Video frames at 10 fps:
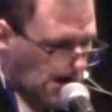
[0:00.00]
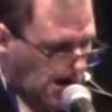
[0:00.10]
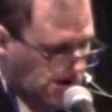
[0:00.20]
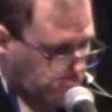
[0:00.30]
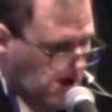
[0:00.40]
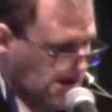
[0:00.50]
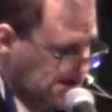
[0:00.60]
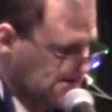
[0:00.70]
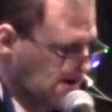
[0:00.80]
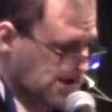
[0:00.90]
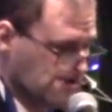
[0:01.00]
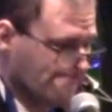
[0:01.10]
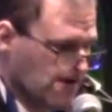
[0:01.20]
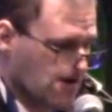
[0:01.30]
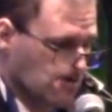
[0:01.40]
as well as the rest
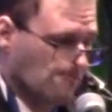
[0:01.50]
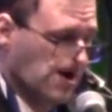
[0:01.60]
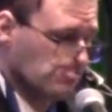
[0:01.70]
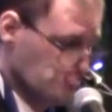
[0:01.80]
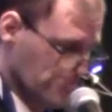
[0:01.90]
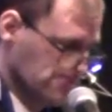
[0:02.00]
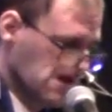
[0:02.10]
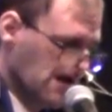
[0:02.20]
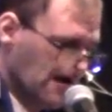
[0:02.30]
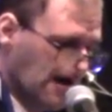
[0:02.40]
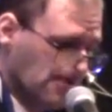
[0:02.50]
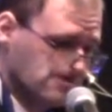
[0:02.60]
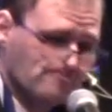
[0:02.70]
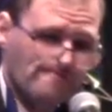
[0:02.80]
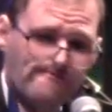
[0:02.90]
of the convention.
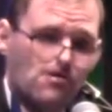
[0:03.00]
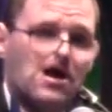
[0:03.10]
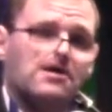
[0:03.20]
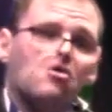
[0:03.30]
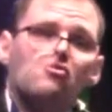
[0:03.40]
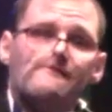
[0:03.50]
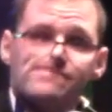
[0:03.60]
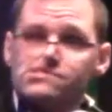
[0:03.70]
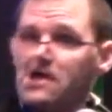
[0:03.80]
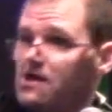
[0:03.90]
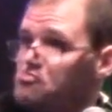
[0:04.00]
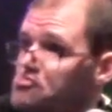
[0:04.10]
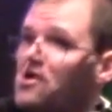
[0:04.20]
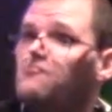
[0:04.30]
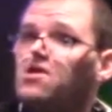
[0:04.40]
And before I go off
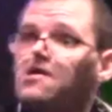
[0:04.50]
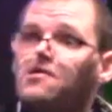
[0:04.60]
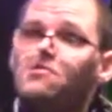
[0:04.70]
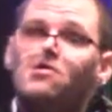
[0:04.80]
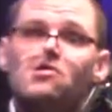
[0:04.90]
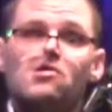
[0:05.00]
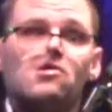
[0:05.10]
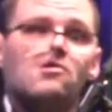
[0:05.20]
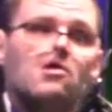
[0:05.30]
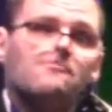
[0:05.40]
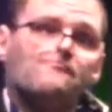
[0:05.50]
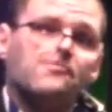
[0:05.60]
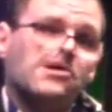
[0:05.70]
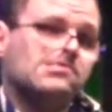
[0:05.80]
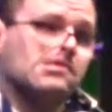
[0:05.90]
stage, I want to
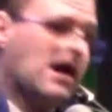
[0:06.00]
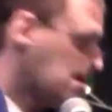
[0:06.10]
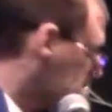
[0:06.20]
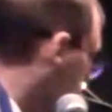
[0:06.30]
please ask